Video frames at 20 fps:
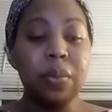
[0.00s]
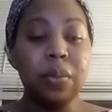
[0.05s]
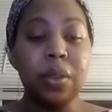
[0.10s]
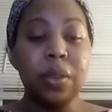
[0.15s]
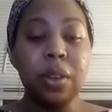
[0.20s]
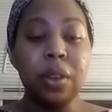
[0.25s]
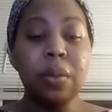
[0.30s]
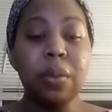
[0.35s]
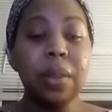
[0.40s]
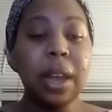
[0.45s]

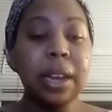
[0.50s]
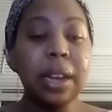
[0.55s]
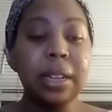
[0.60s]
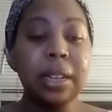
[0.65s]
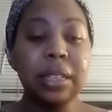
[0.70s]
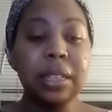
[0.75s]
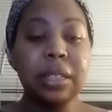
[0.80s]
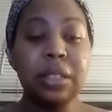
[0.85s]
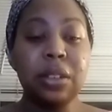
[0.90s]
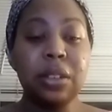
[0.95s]
You like
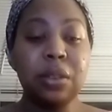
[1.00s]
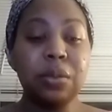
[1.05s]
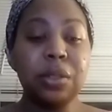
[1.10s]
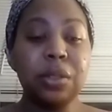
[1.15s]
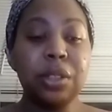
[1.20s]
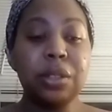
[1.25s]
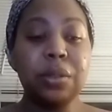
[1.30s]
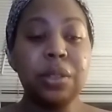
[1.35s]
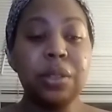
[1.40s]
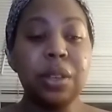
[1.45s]
this, don't
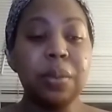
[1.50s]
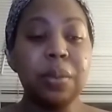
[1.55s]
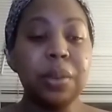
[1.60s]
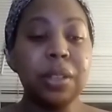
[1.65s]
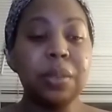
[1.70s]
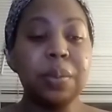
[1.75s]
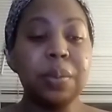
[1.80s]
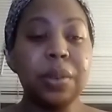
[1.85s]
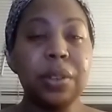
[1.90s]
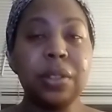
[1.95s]
you? She
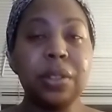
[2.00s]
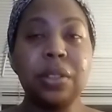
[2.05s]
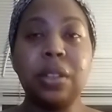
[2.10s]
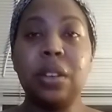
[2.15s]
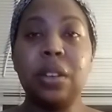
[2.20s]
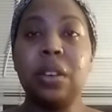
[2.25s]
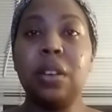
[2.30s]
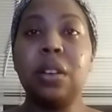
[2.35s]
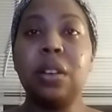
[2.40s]
whispers.